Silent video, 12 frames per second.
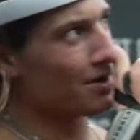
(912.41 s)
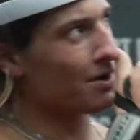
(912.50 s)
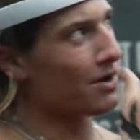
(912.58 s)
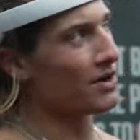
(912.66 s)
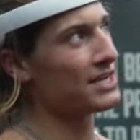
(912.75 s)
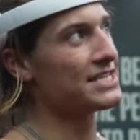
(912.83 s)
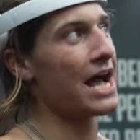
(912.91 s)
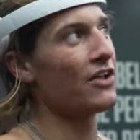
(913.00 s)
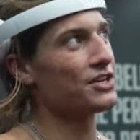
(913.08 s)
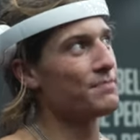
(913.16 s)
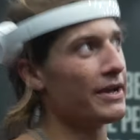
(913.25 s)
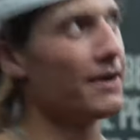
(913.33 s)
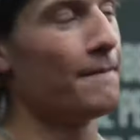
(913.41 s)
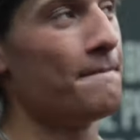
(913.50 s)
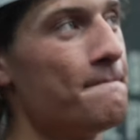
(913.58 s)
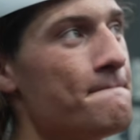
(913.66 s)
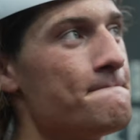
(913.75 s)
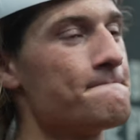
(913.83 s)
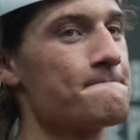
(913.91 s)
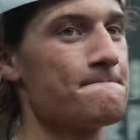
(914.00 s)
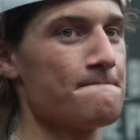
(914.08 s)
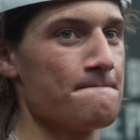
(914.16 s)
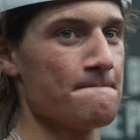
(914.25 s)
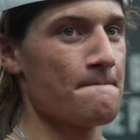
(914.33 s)
Well, Alex gave me like a
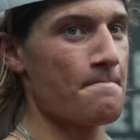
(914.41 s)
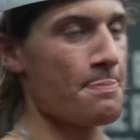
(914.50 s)
split